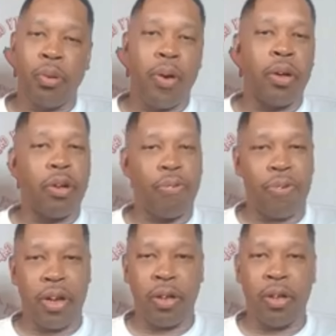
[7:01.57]
on her
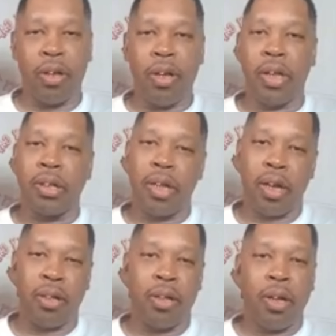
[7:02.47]
finger and tell
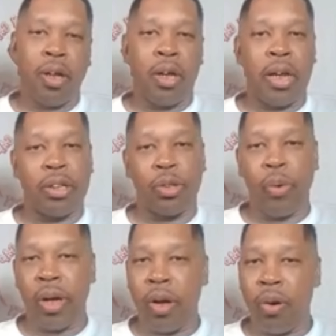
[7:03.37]
her, let's just go
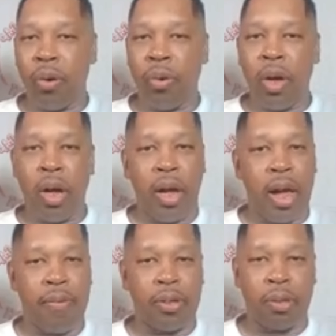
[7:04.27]
it on and
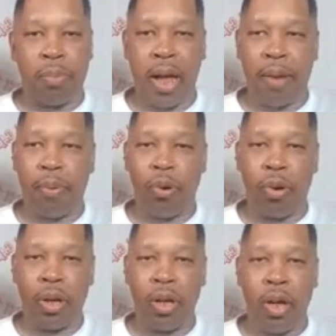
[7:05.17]
have us a block
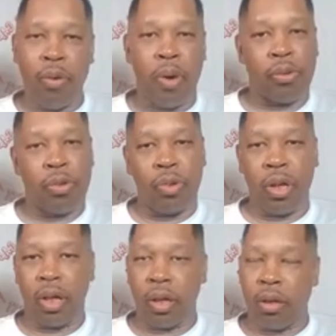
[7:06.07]
party. Where I was going to
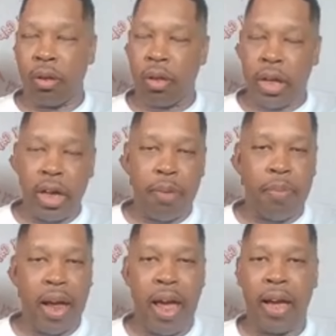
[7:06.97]
get Akita
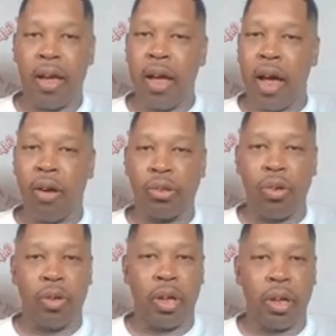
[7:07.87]
Black. I was
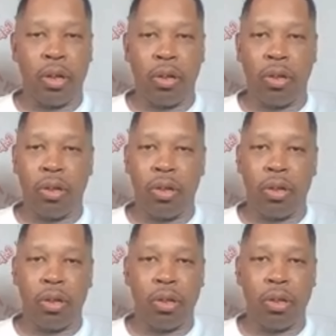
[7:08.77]
going to get
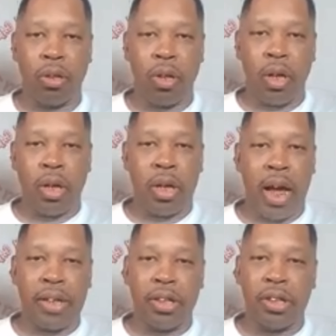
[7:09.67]

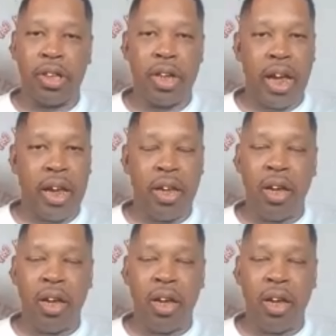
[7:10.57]
Najee Janae,